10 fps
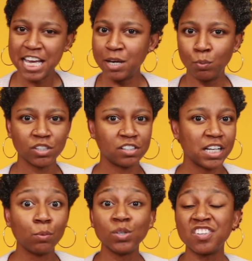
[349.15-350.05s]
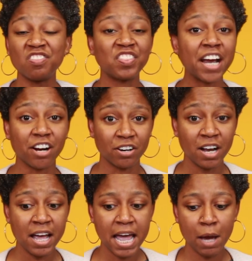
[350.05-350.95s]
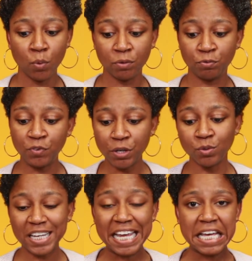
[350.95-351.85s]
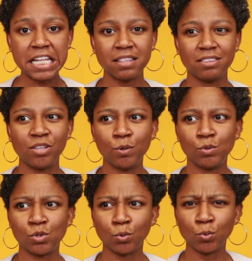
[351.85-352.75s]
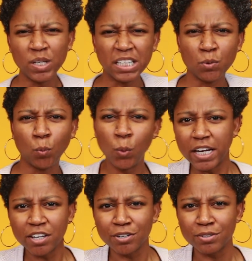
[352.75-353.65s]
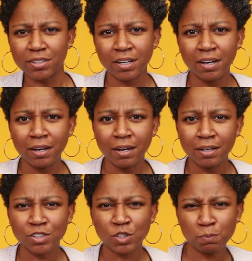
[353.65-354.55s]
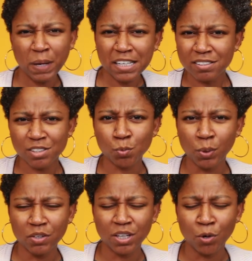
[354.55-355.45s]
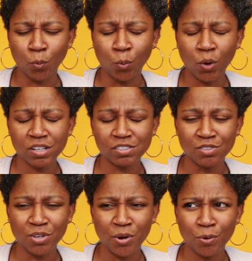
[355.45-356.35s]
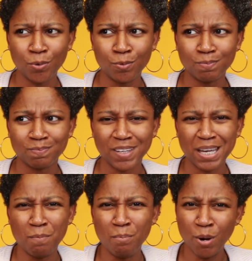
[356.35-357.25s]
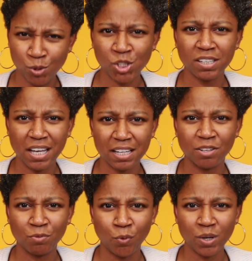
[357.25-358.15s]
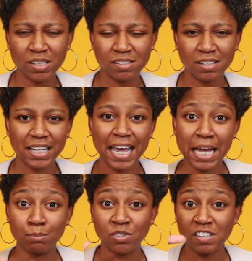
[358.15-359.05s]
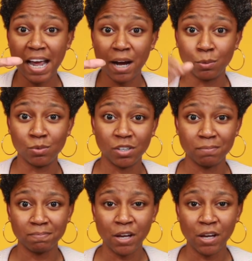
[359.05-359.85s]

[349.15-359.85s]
it wasn't there. And what filled in those really weird spaces where there was no emotion in the voice came sound